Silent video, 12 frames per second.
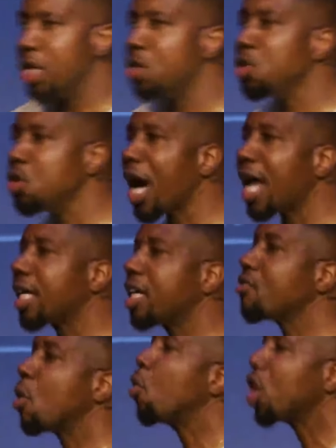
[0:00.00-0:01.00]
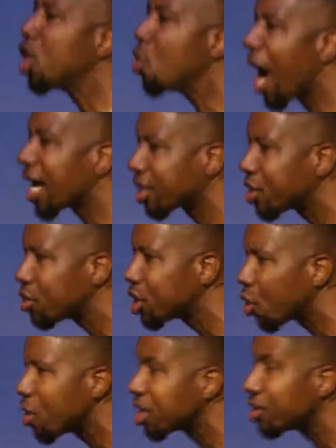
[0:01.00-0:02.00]
You, you got to get. What are you actually
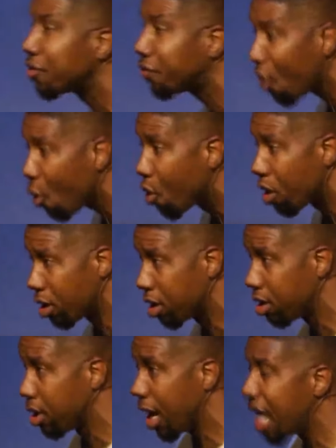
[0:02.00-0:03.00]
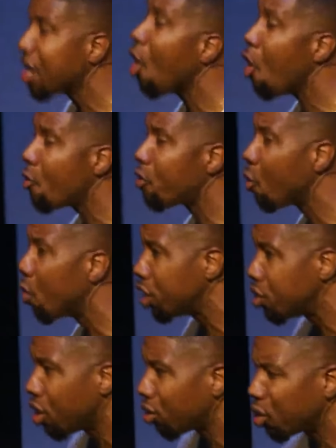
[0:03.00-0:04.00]
rejoicing for and over when
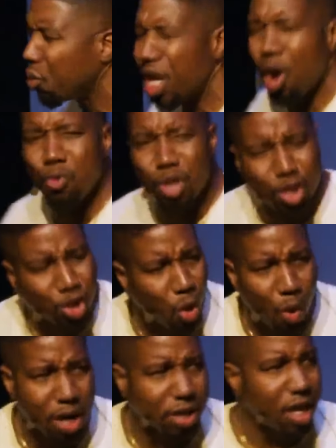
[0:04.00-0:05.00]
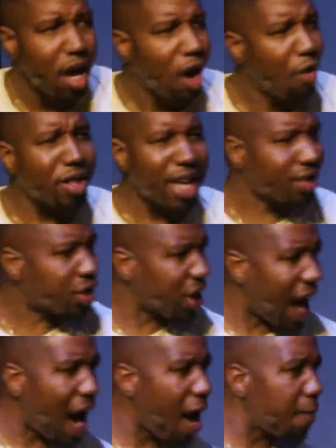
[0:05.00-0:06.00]
you go through? We don't rejoice over that
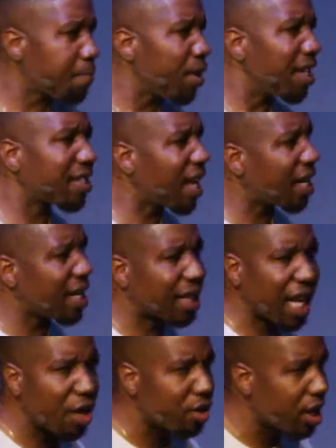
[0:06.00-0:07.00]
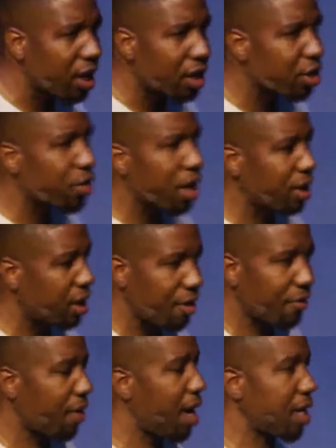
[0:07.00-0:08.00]
child saying that they are deconstructing their
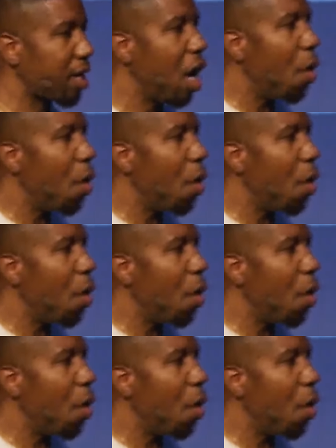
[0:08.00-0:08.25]
faith.